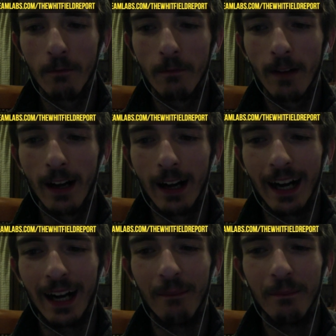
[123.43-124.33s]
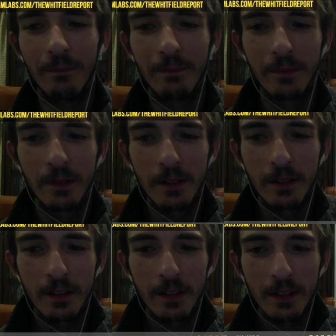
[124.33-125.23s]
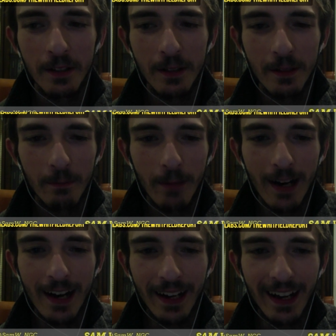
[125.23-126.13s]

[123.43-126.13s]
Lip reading: Um, but